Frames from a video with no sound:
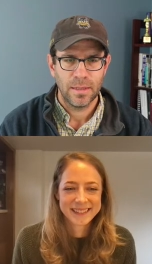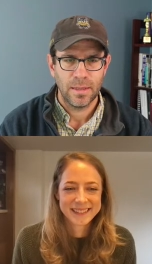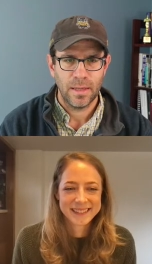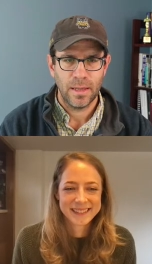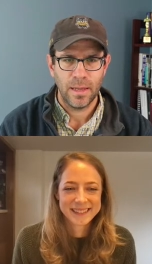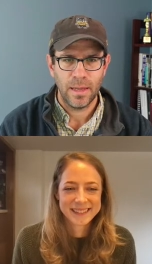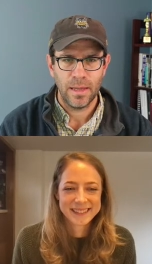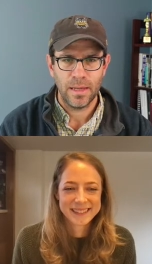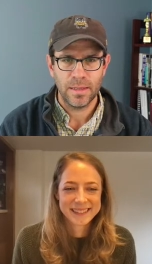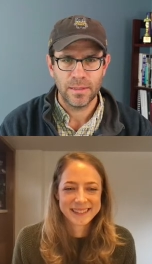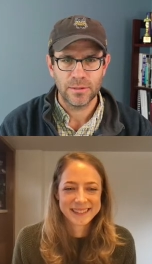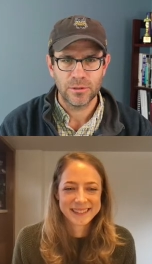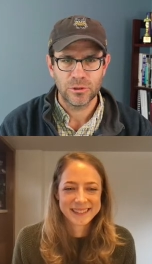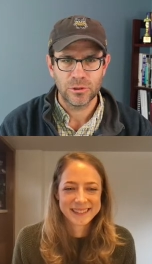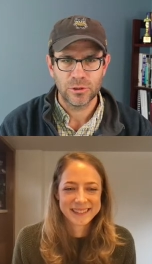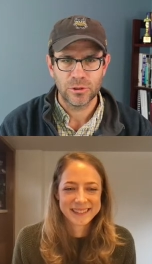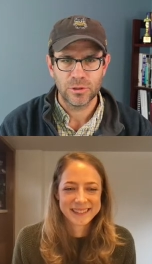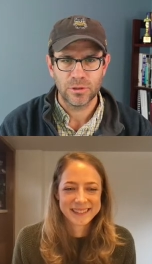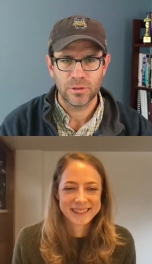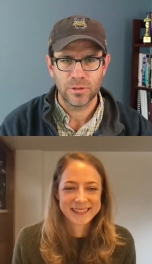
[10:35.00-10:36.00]

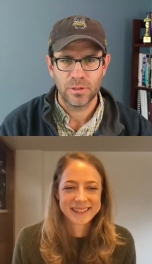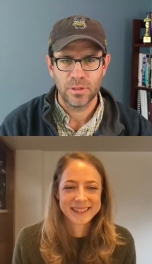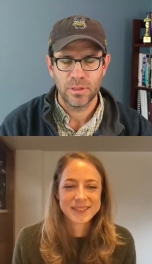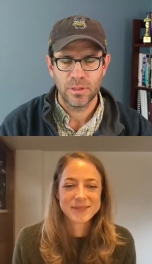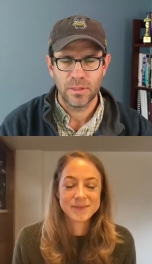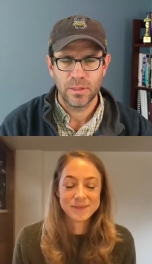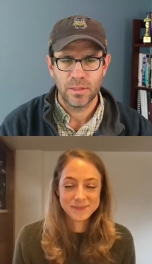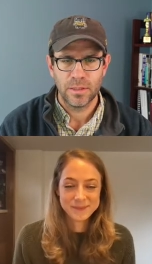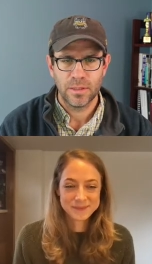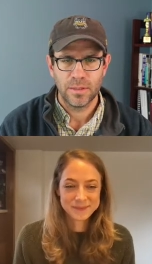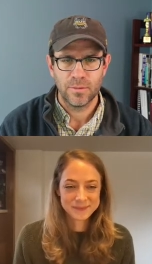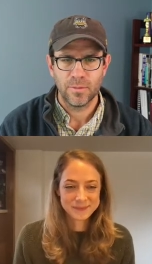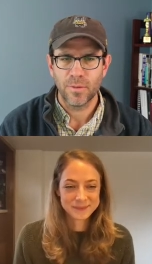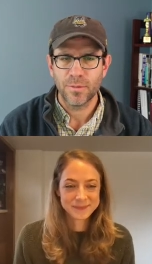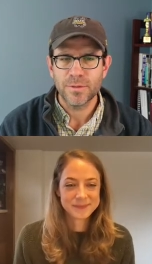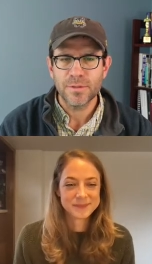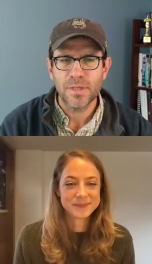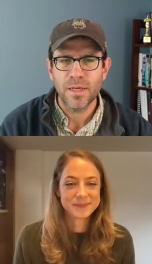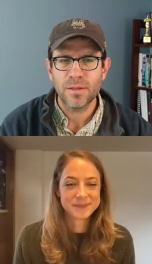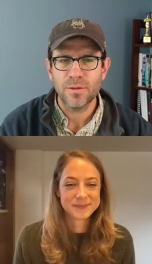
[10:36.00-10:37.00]
Speaker 1: age, what
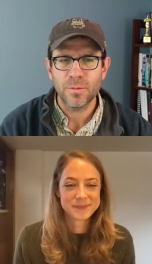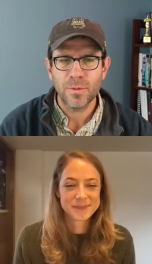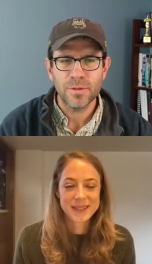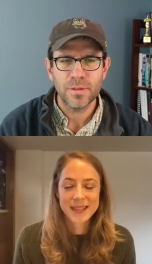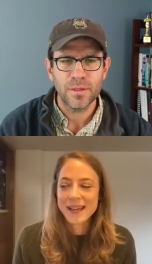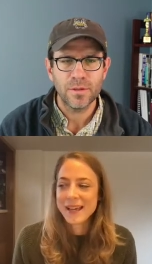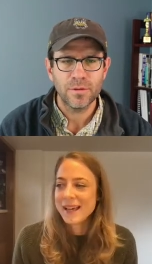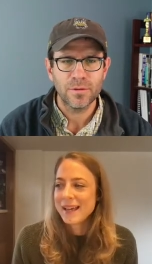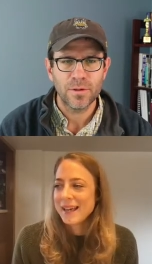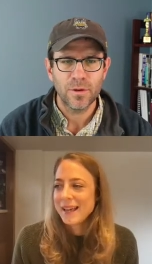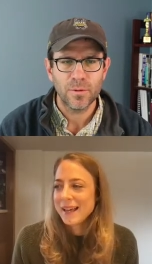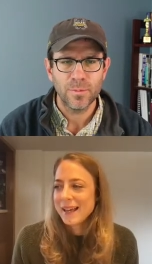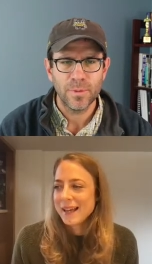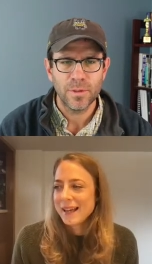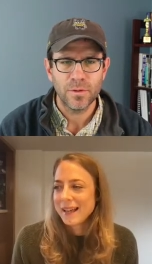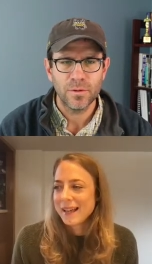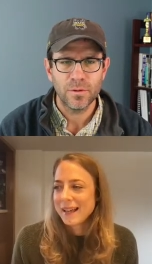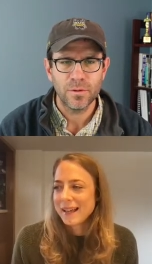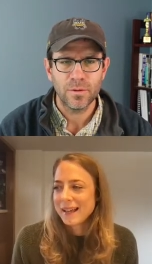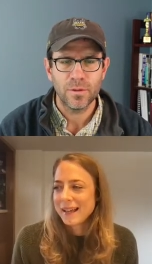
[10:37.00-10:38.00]
was the other one that you thought would be
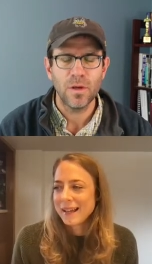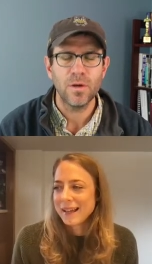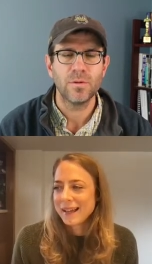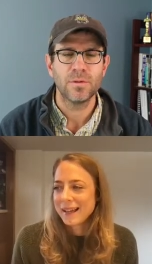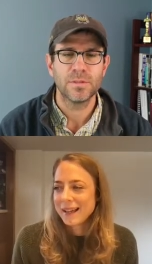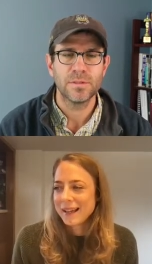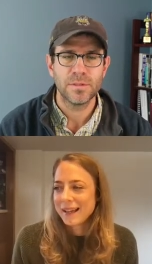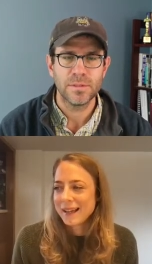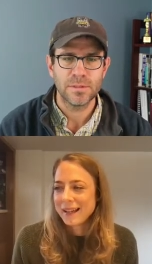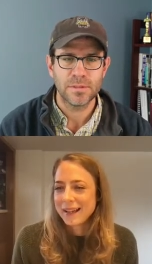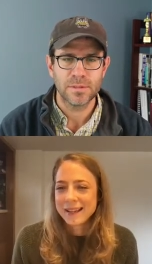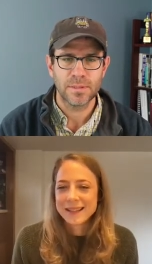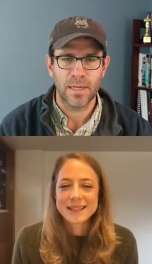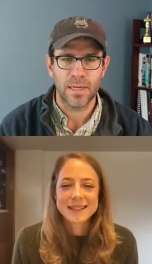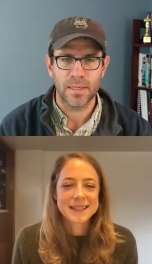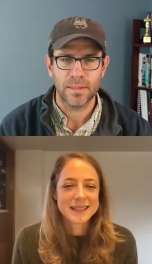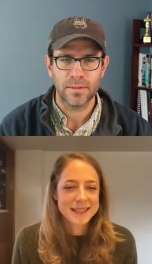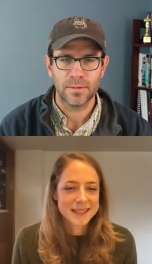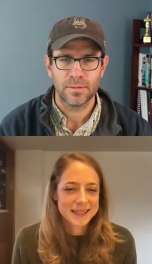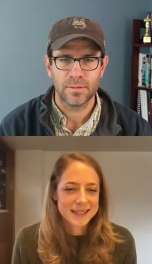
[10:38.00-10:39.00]
cool? Oh, disease
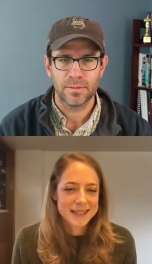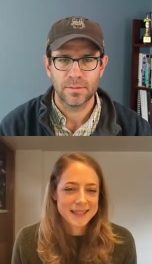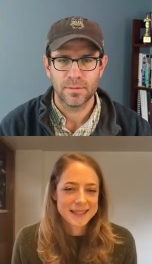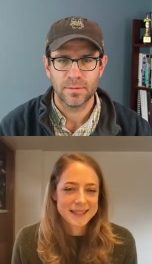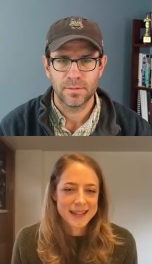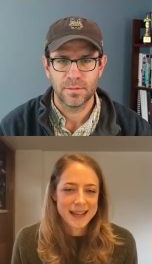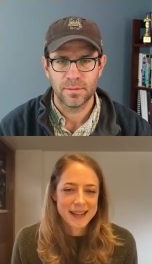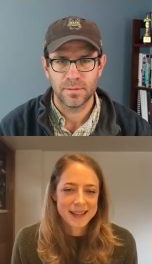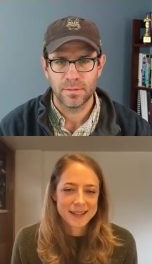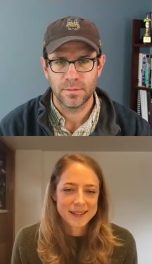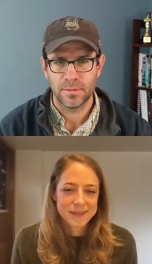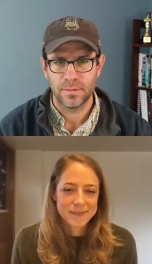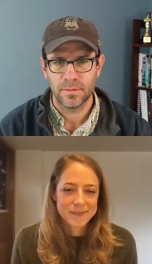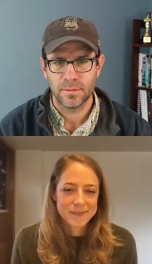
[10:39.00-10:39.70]
stat. Disease stat.